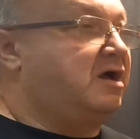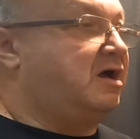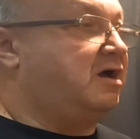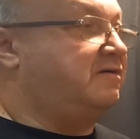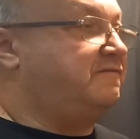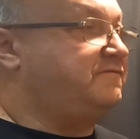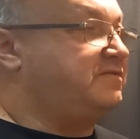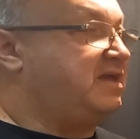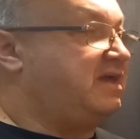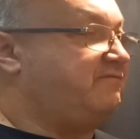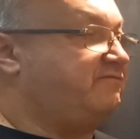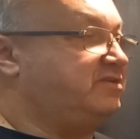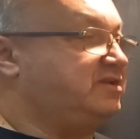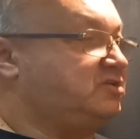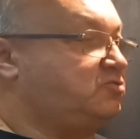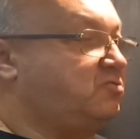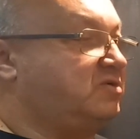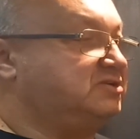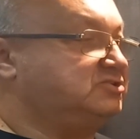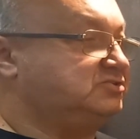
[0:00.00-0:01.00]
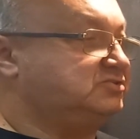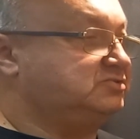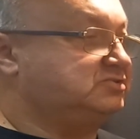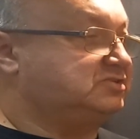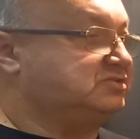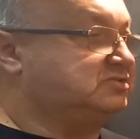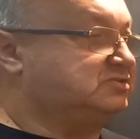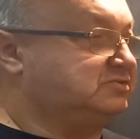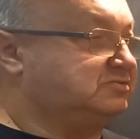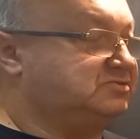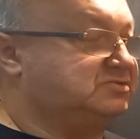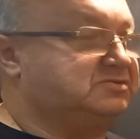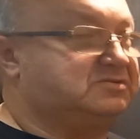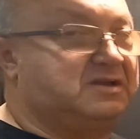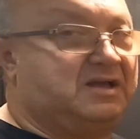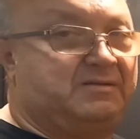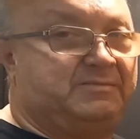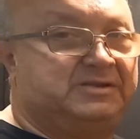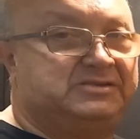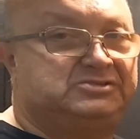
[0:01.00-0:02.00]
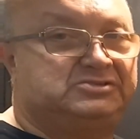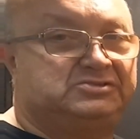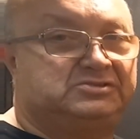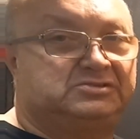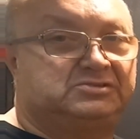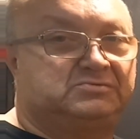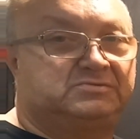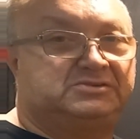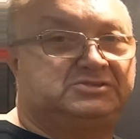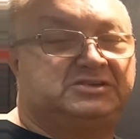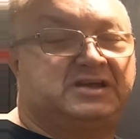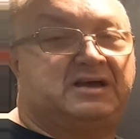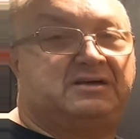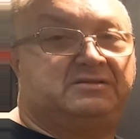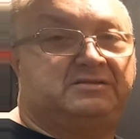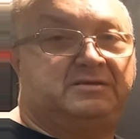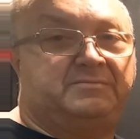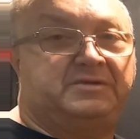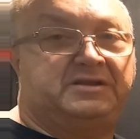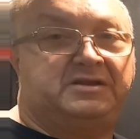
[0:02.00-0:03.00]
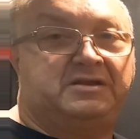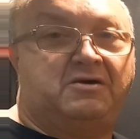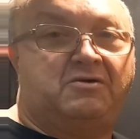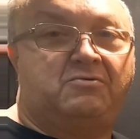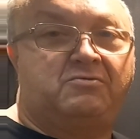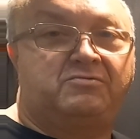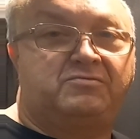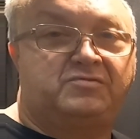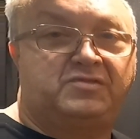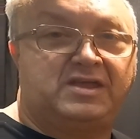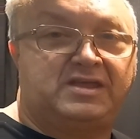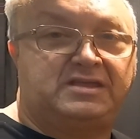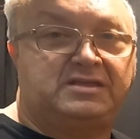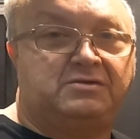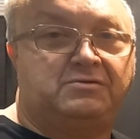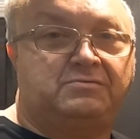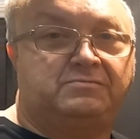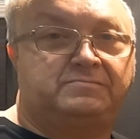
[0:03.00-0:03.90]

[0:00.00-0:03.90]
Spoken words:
If you have any questions, concerns, or comments, just reach out and let me know. Thank you.